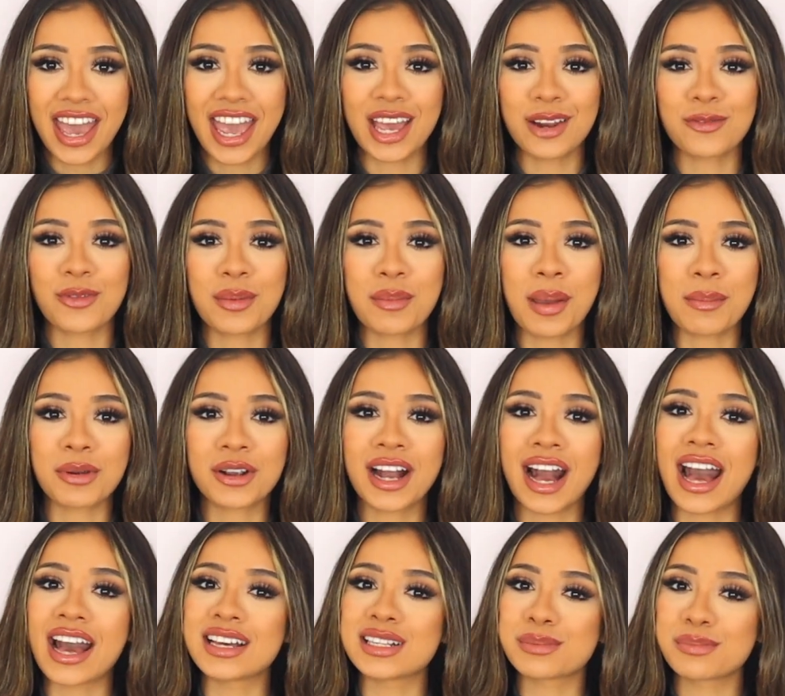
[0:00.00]
And remember
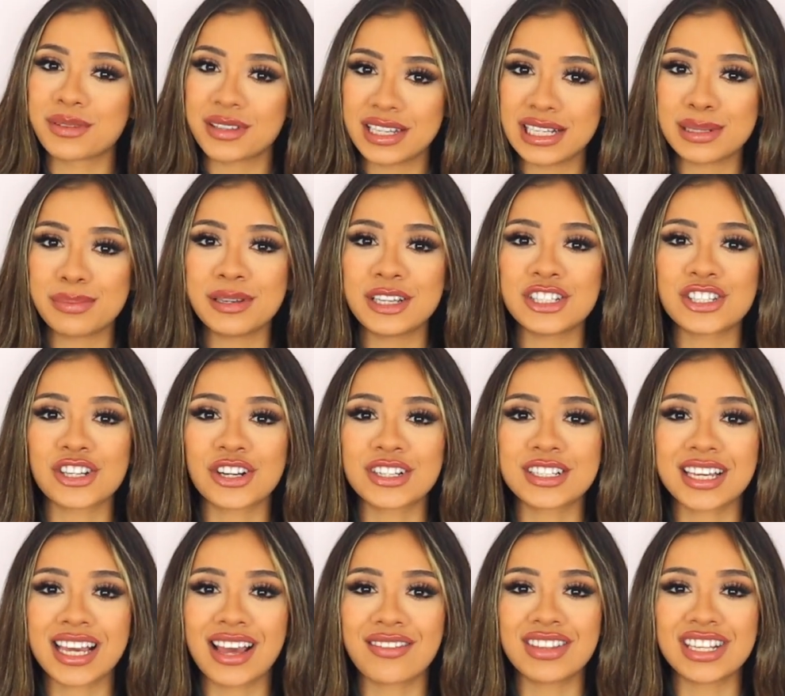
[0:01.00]
guys, please be sure
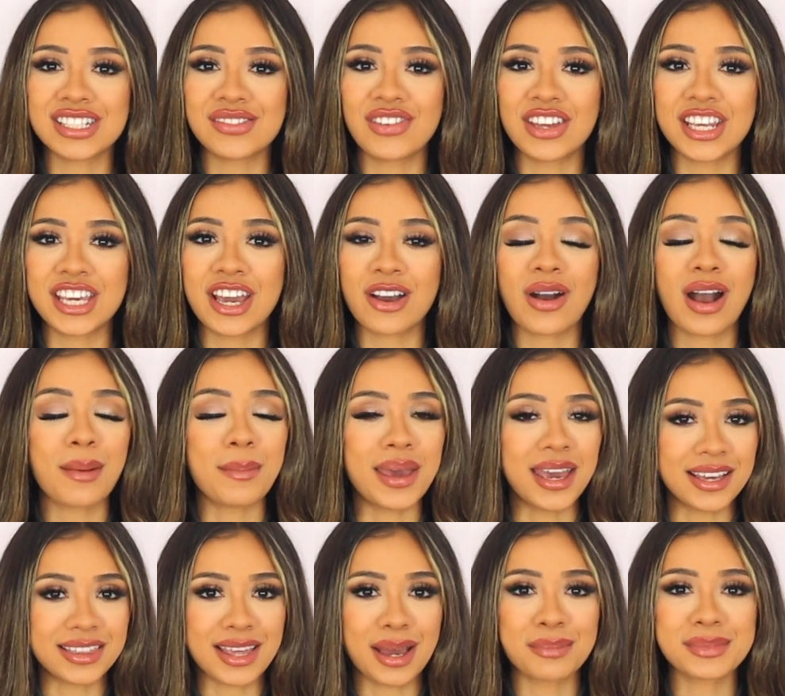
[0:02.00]
to give this video a
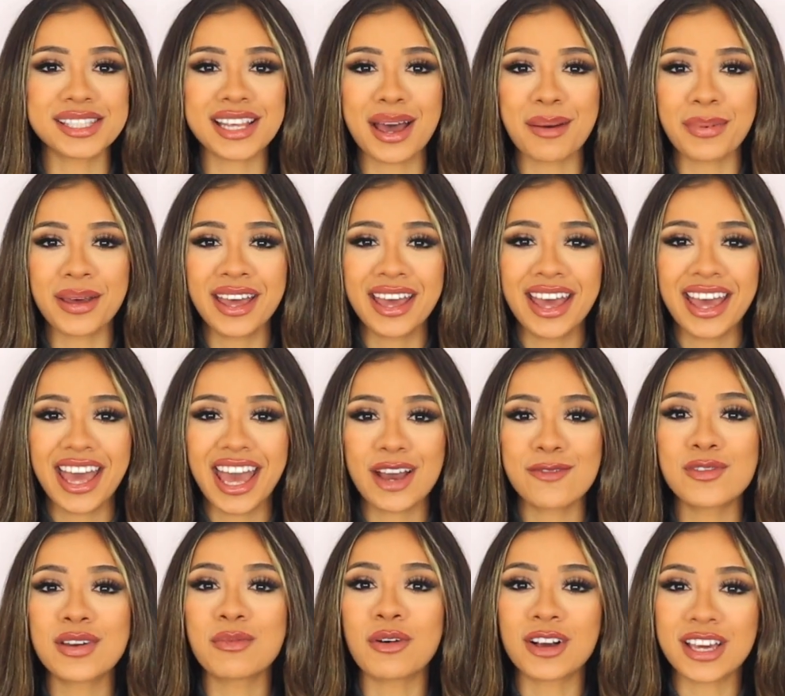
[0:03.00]
big thumbs up up,
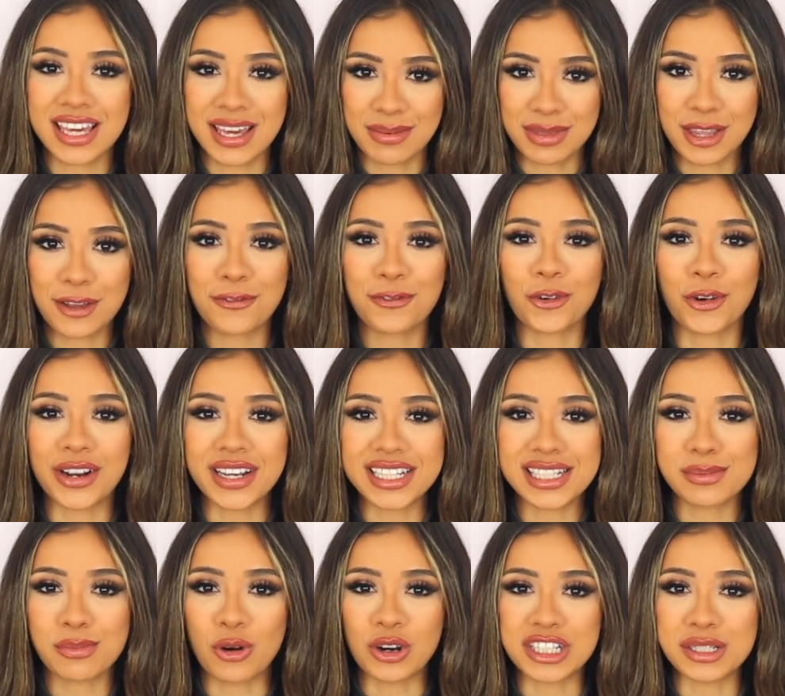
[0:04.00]
and we will keep the free
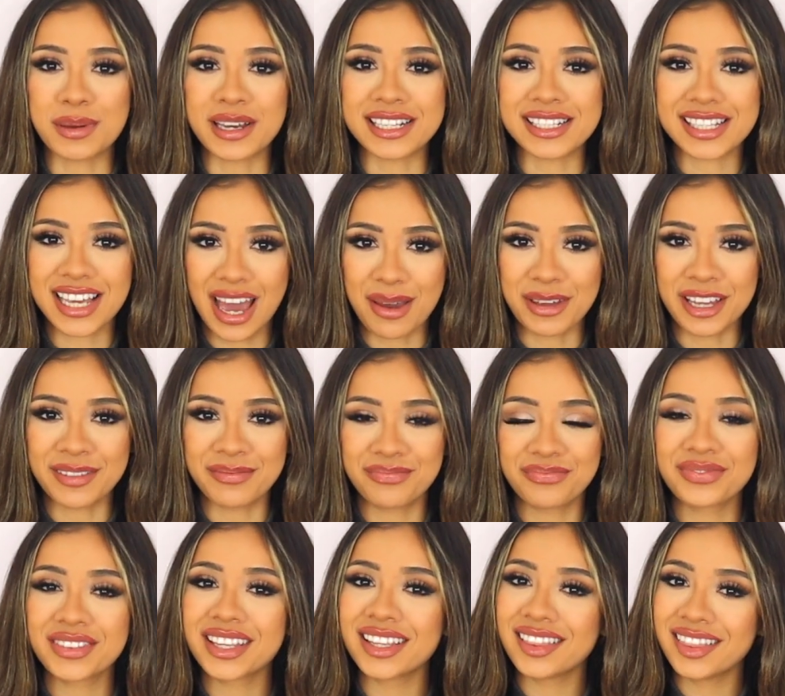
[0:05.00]
sports picks coming.
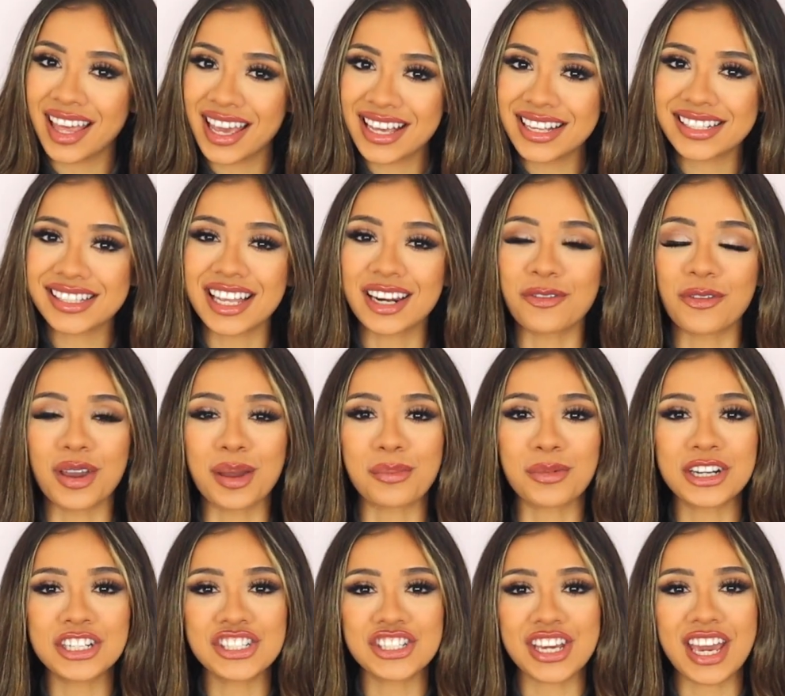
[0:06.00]
Thanks, and we
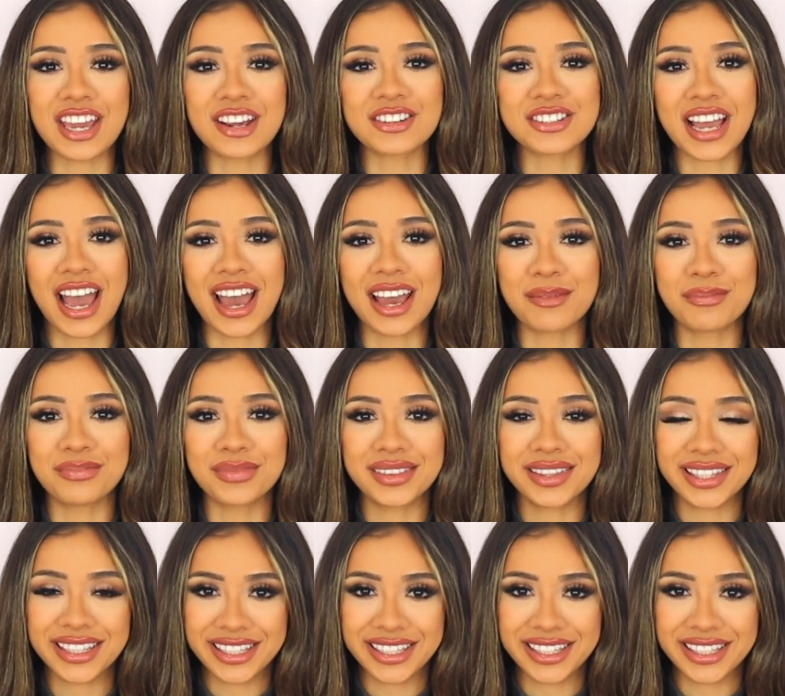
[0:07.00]
appreciate your time.